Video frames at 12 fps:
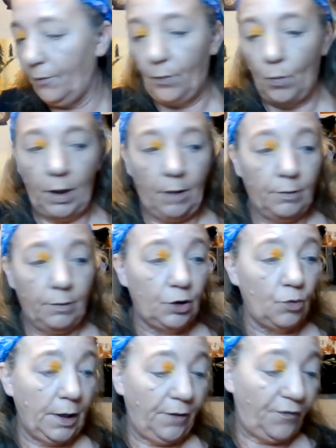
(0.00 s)
from when I was
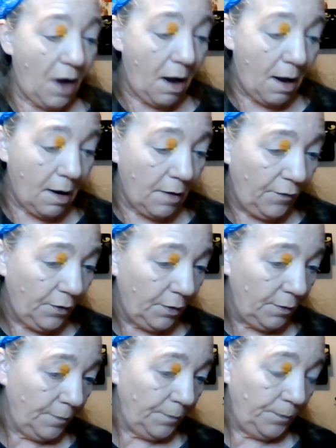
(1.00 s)
25,
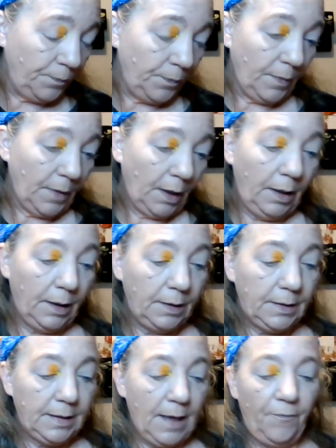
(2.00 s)

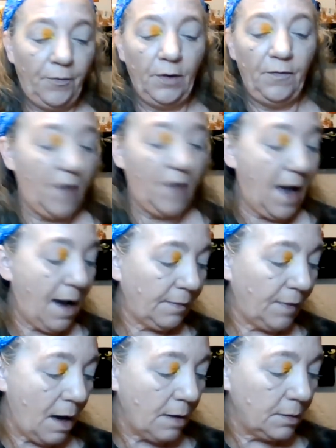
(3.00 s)
except for the
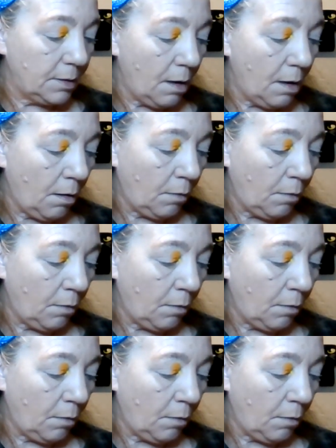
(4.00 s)
fact that